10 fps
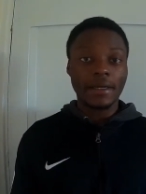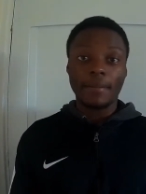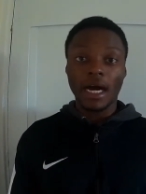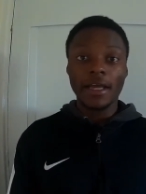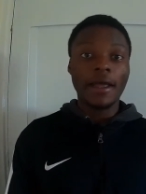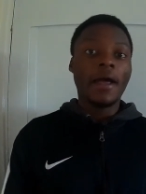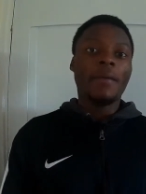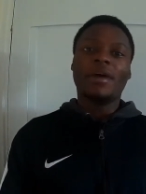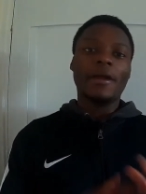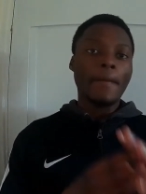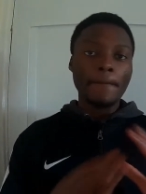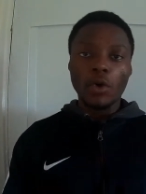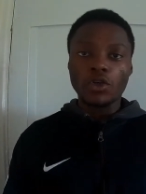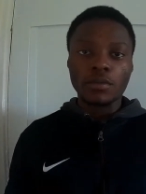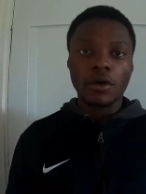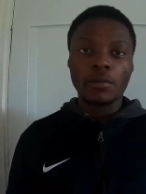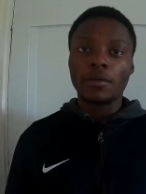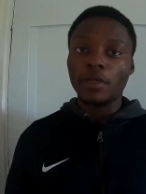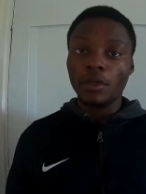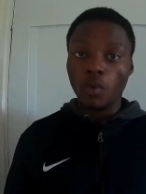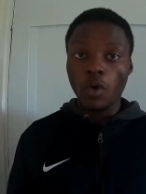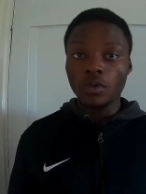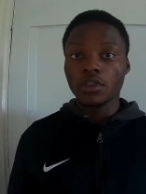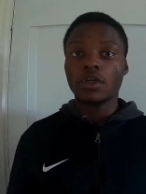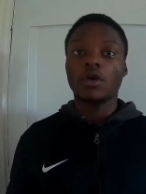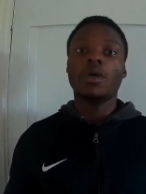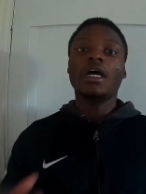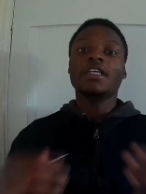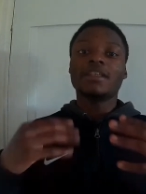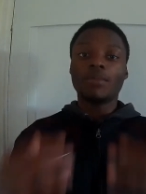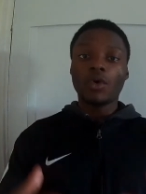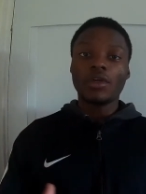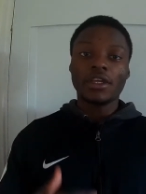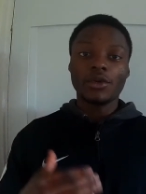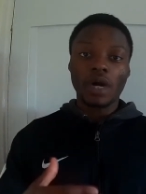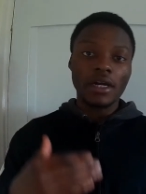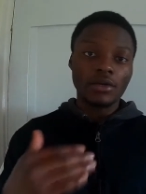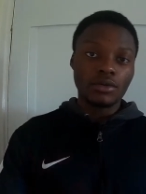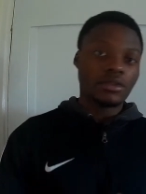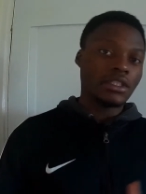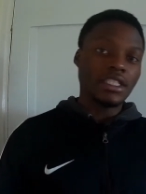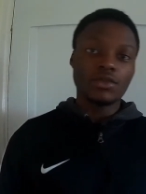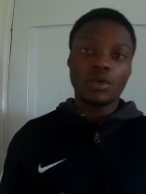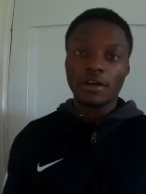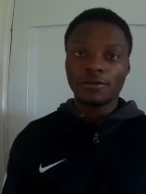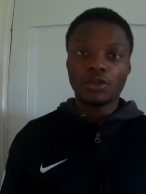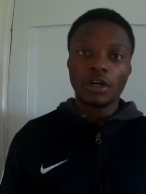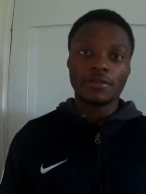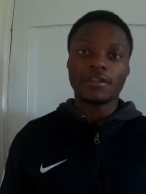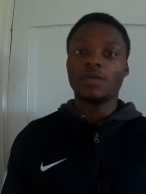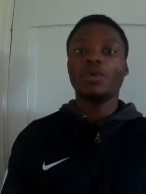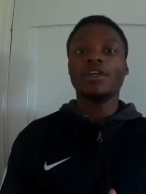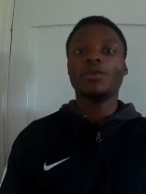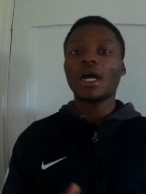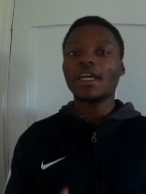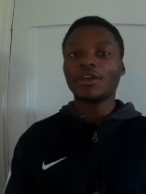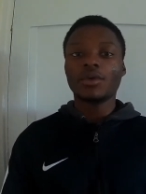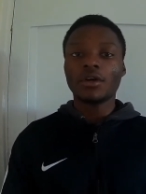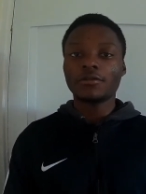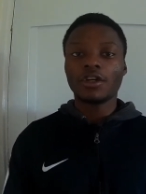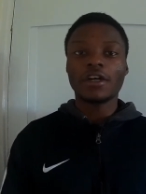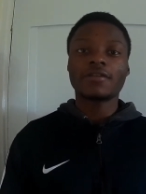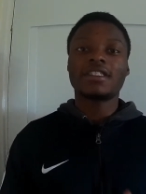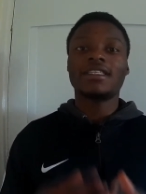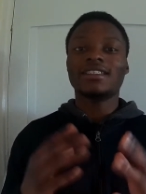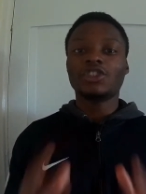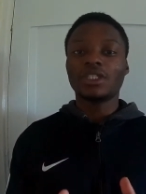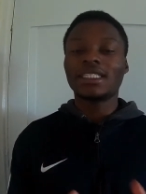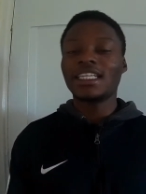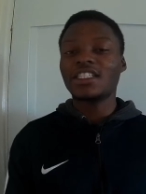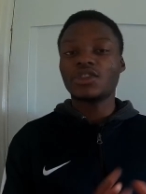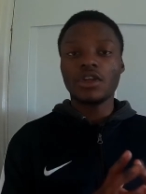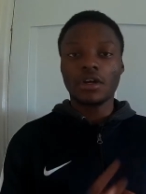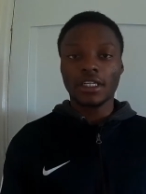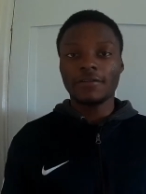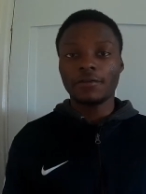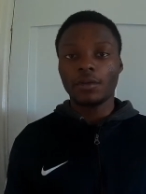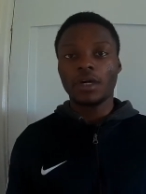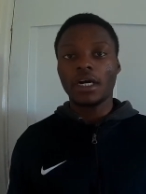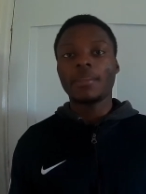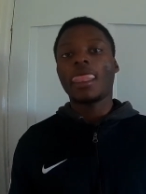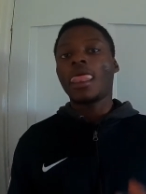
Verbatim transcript: It might, but it most probably won't so it's important that you write these rough drafts and when you're writing your rough drafts the trick is to not give up right